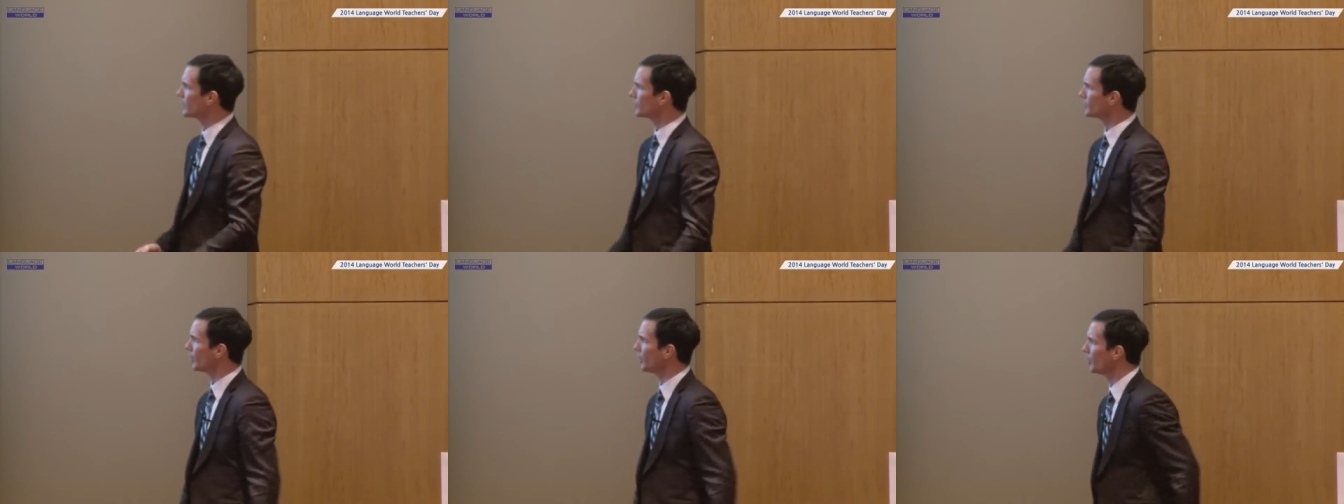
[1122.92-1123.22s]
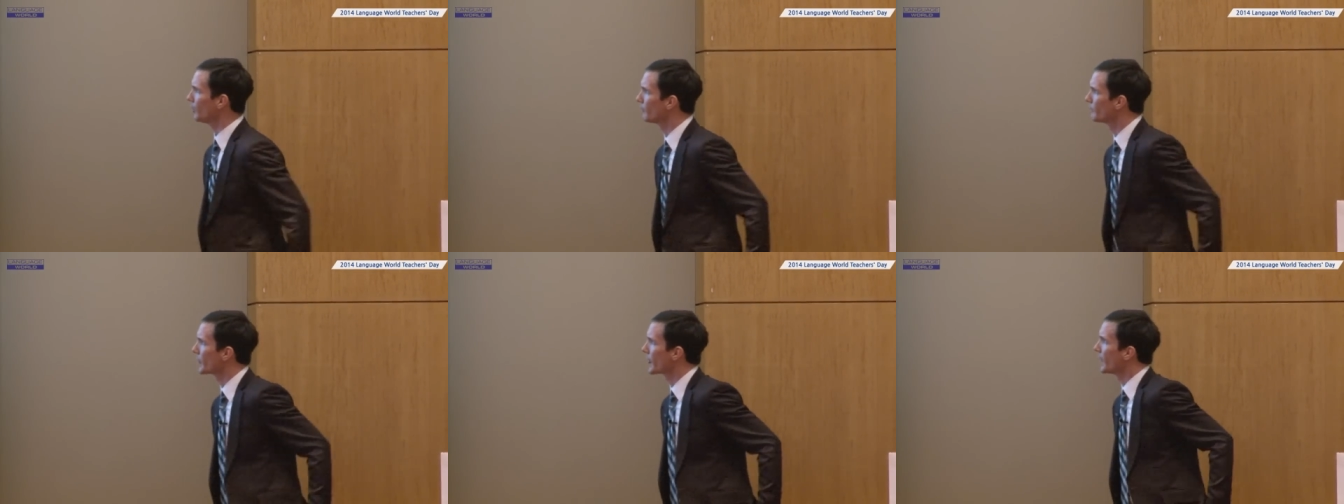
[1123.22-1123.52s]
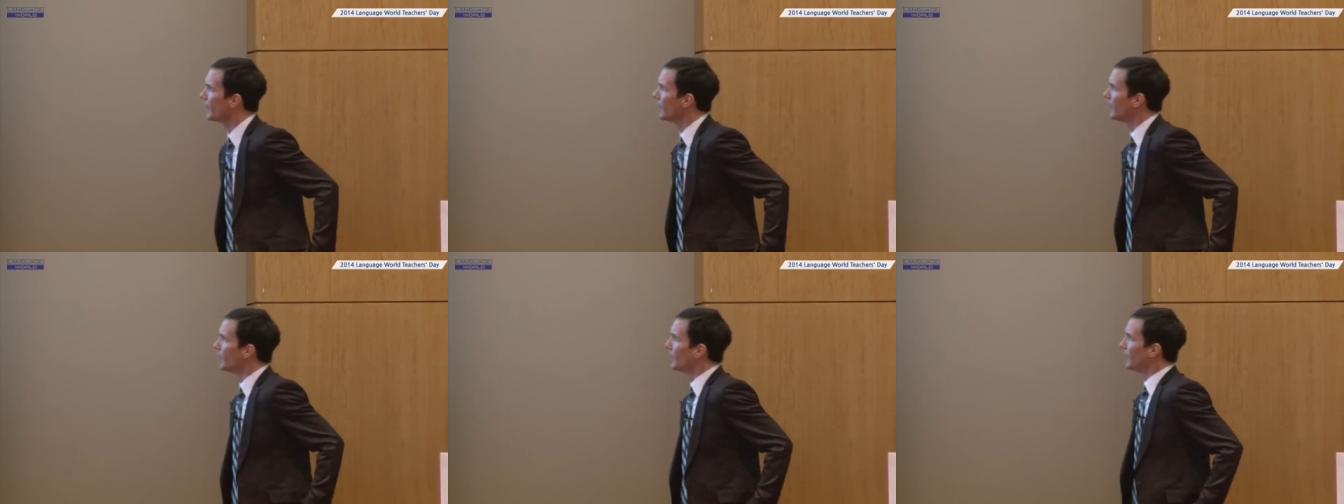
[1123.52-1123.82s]
So,
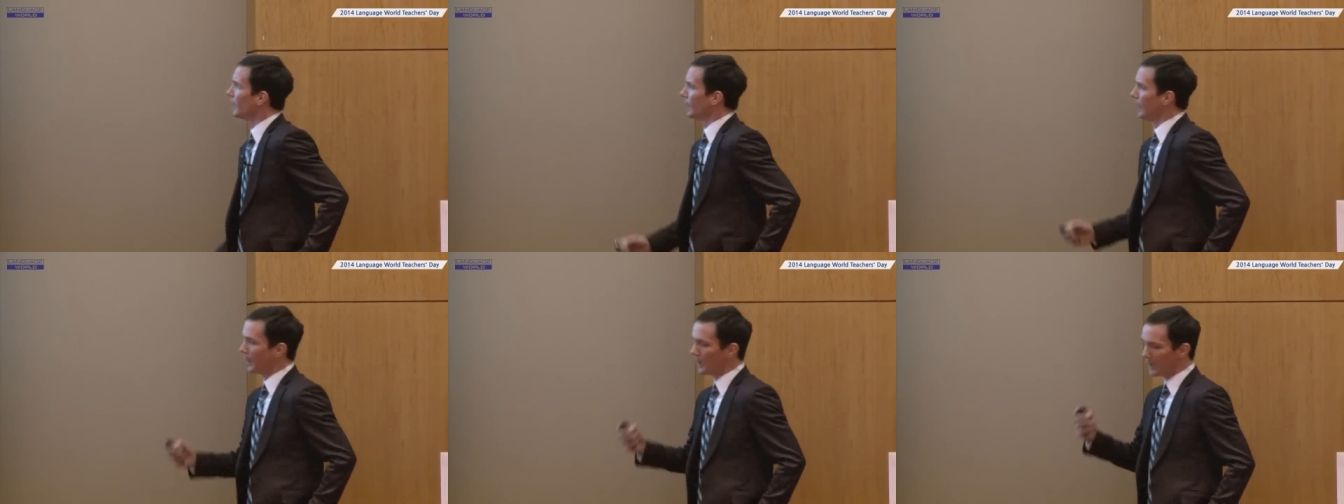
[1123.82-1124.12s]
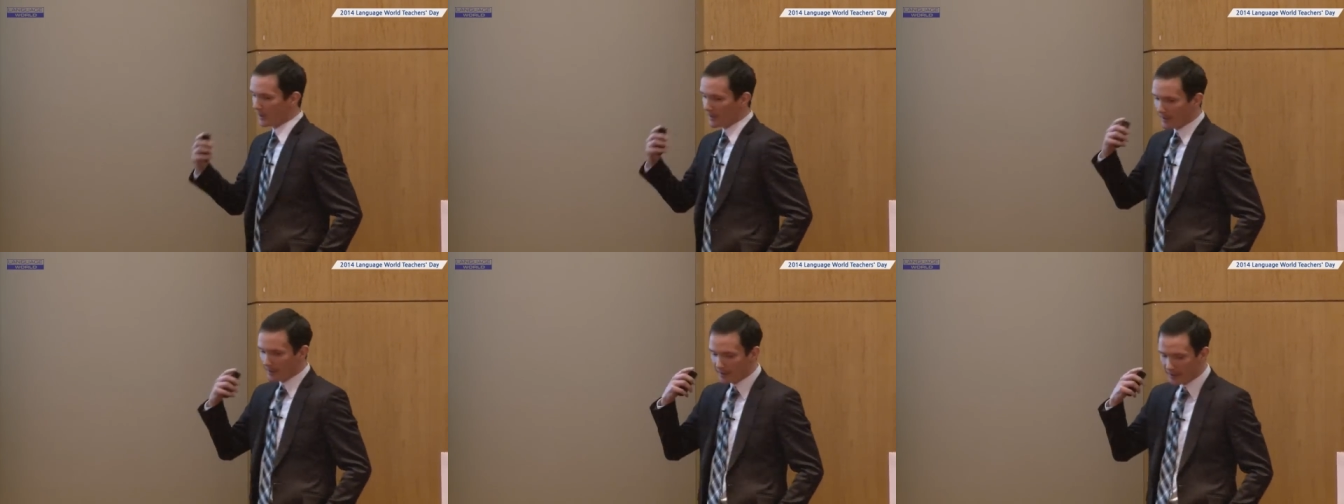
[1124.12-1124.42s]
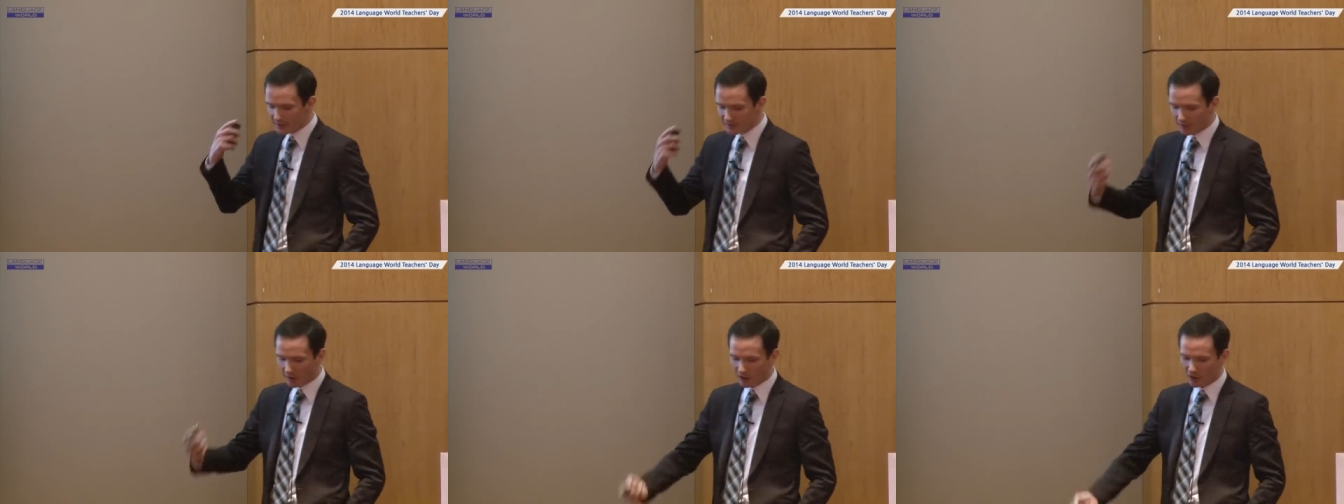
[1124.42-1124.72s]
and
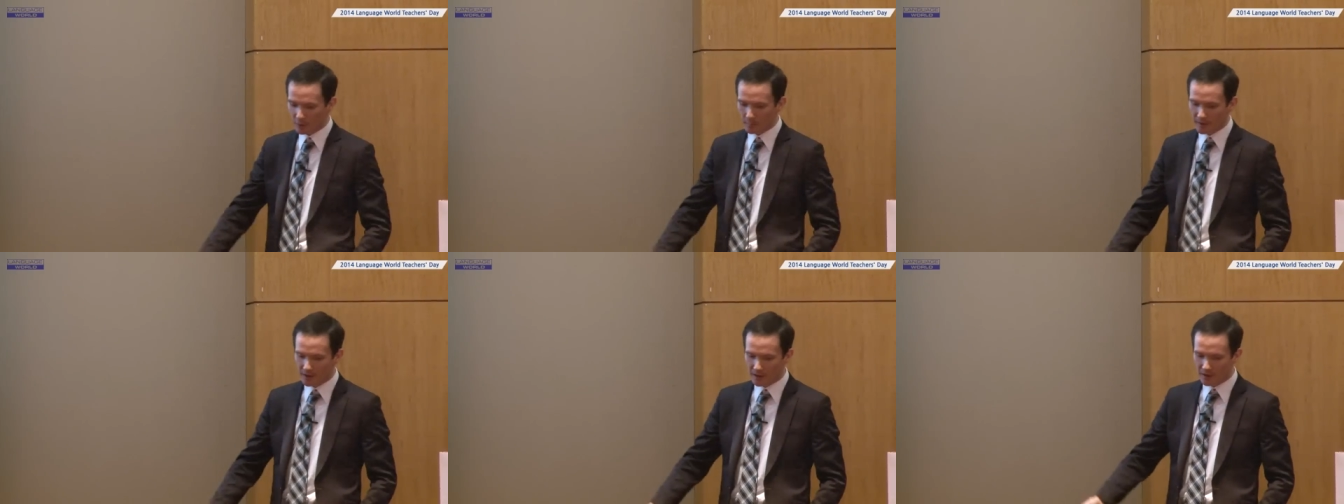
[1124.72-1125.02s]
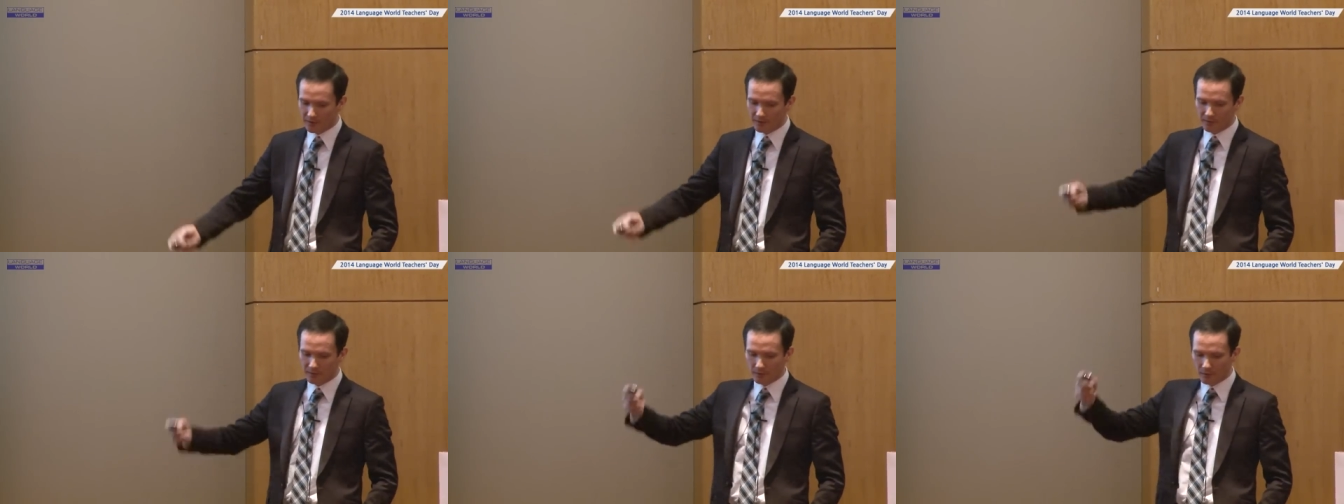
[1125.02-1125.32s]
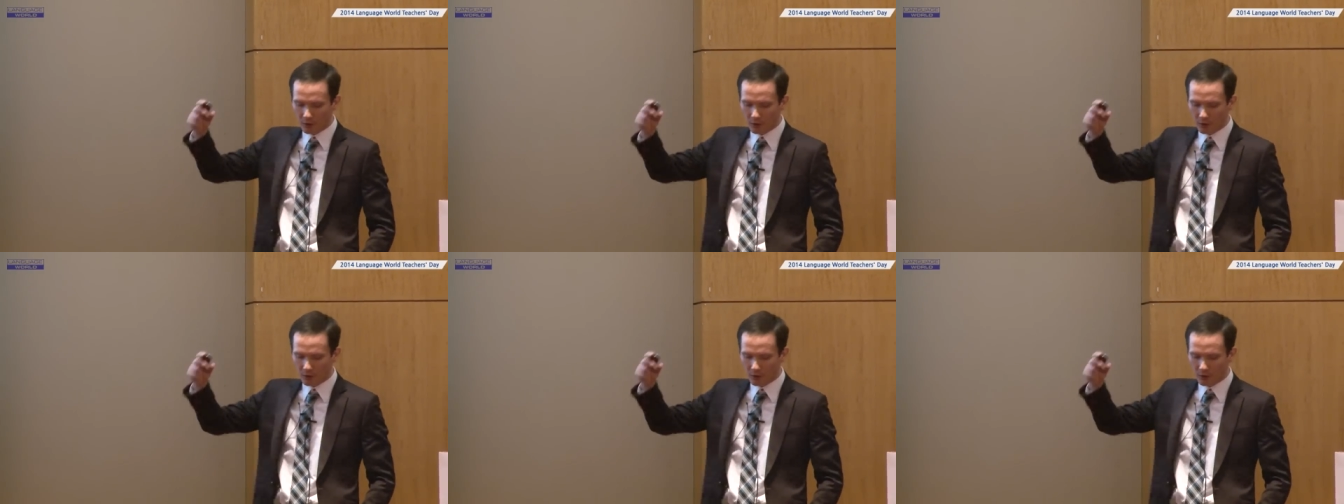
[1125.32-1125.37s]
his argument is,